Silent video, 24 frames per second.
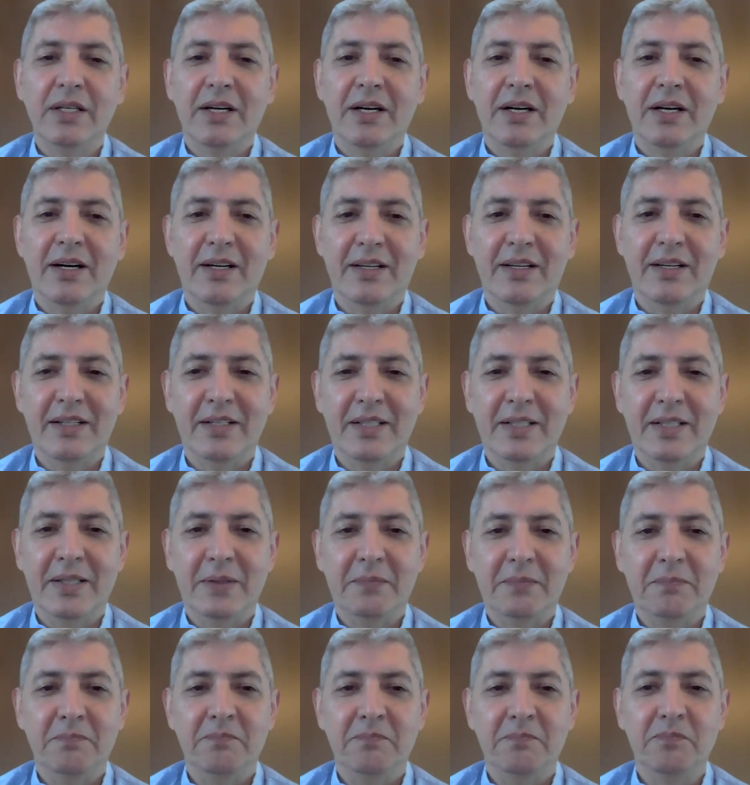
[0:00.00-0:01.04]

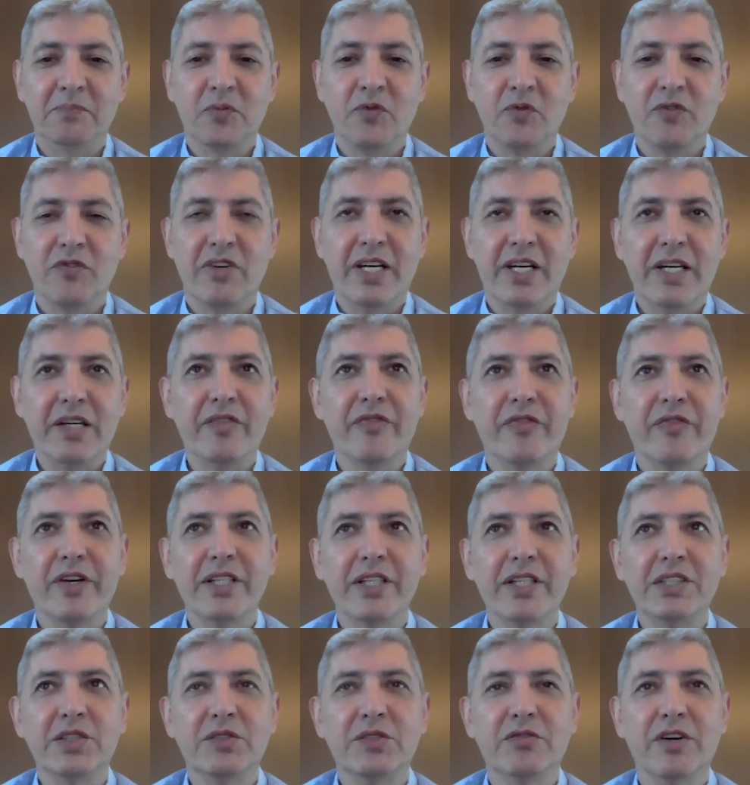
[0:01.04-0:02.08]
very
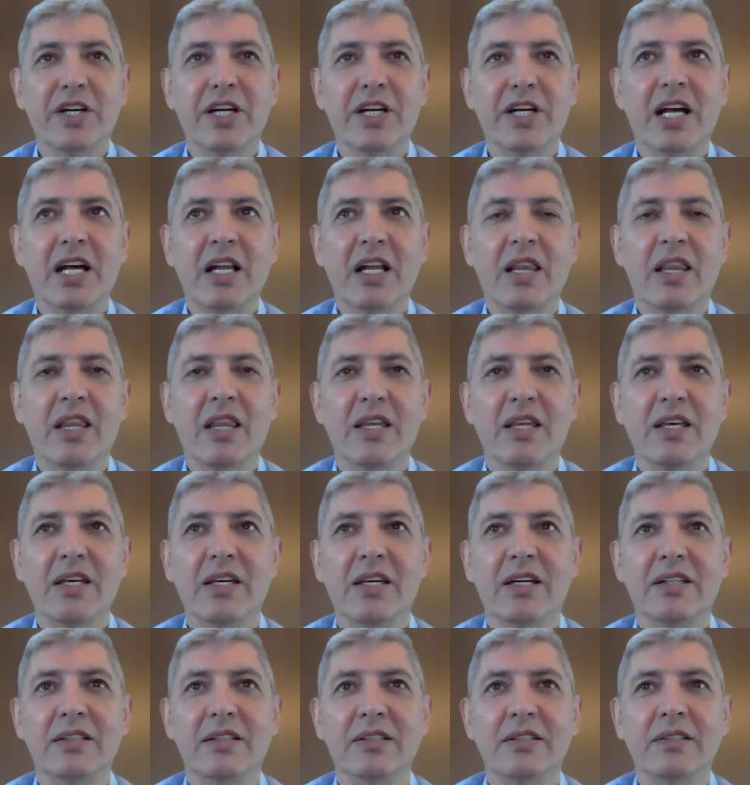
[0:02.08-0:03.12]
fresh, very healthy,
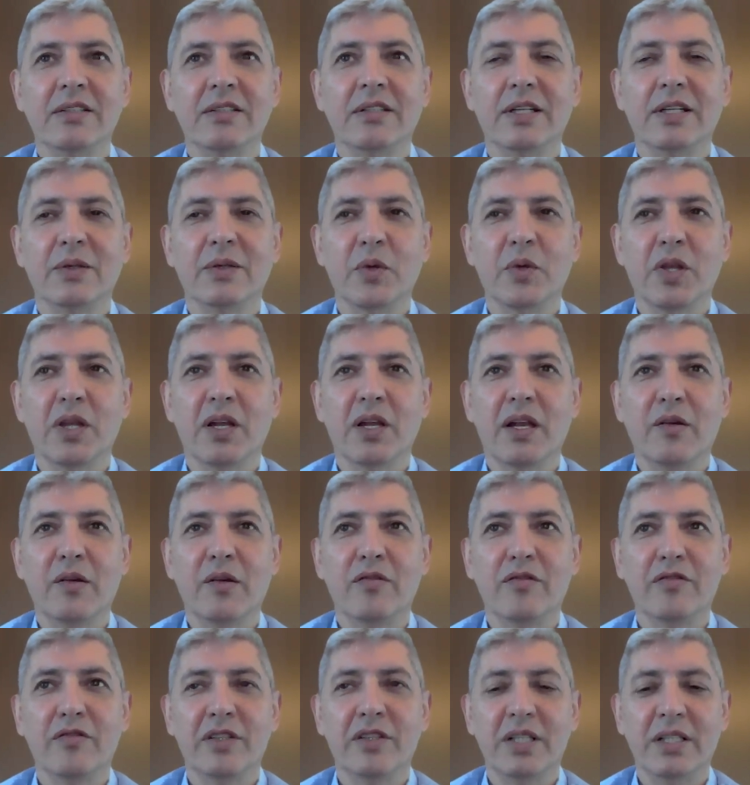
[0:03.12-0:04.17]
and with a lot
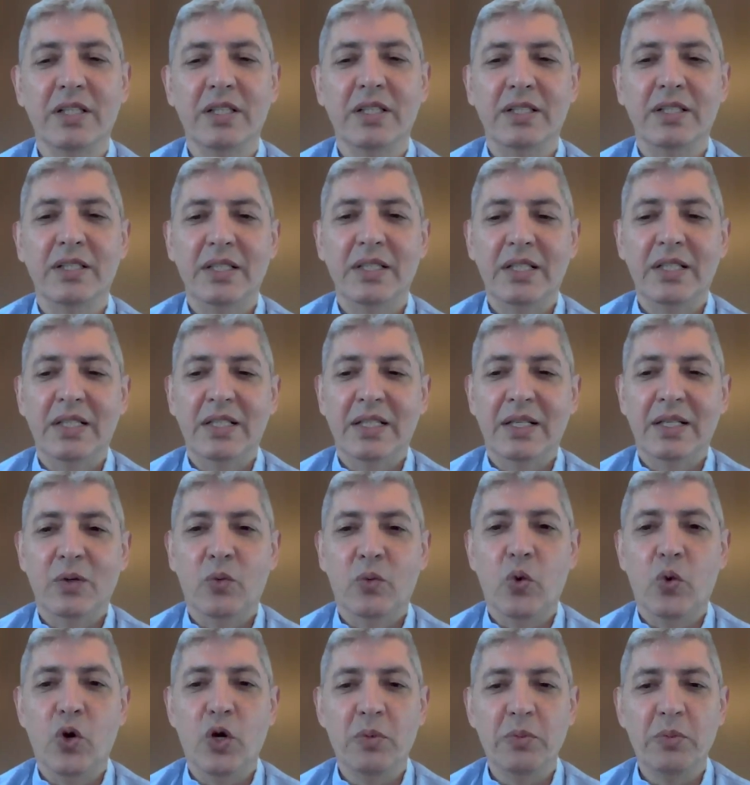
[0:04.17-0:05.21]
of
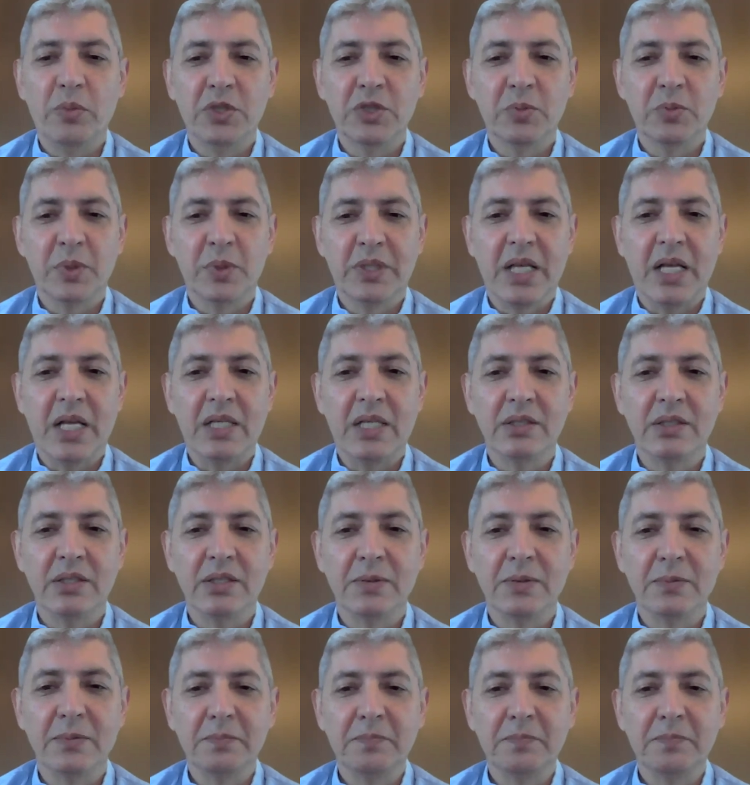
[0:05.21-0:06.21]
warm hospitality.